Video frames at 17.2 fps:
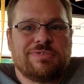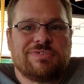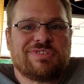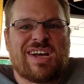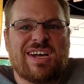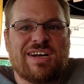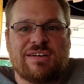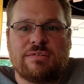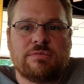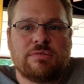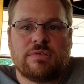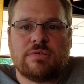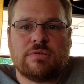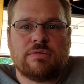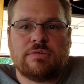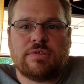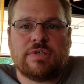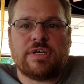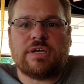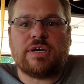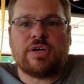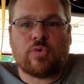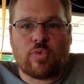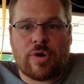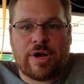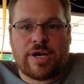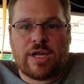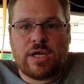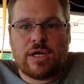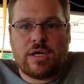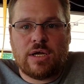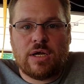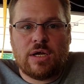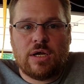just kind of get it
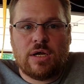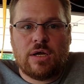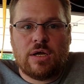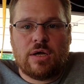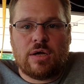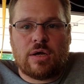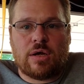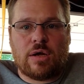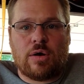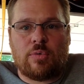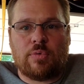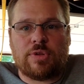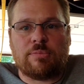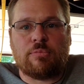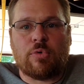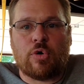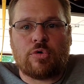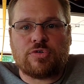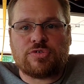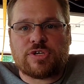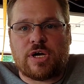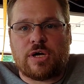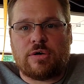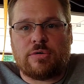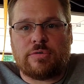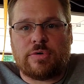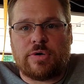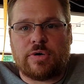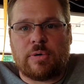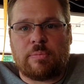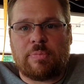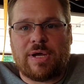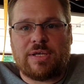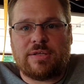ready. When the motor's out,
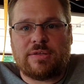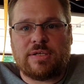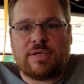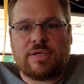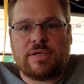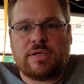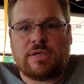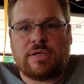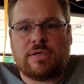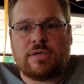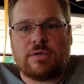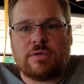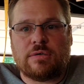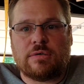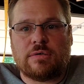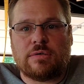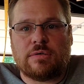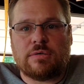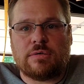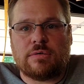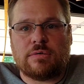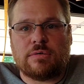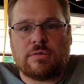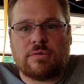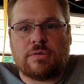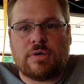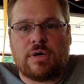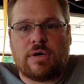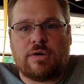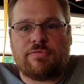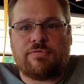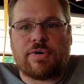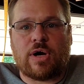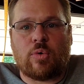I'm going to paint
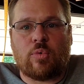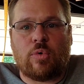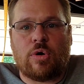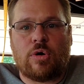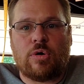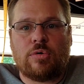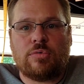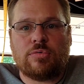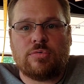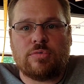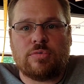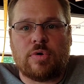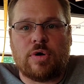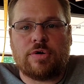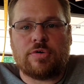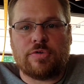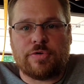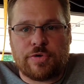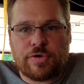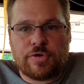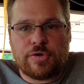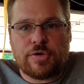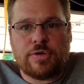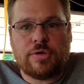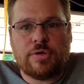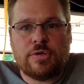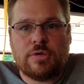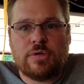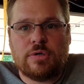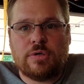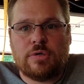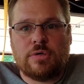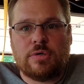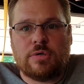the firewall under the hood,
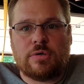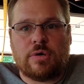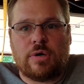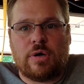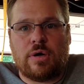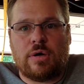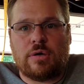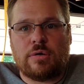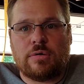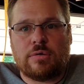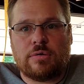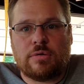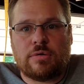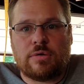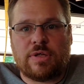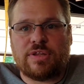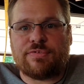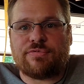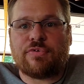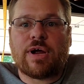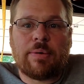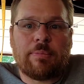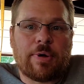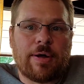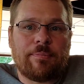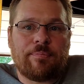clean the frame